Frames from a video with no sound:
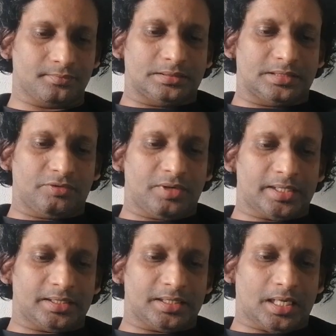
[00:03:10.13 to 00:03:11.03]
the
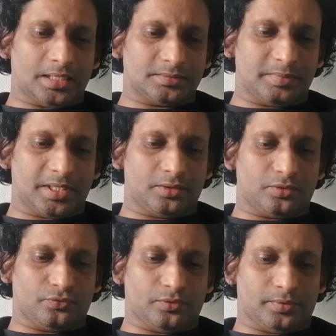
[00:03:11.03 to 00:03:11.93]
singularity has begun
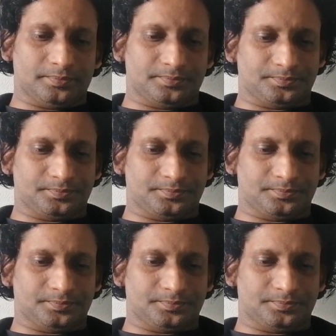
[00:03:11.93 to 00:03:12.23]
to form.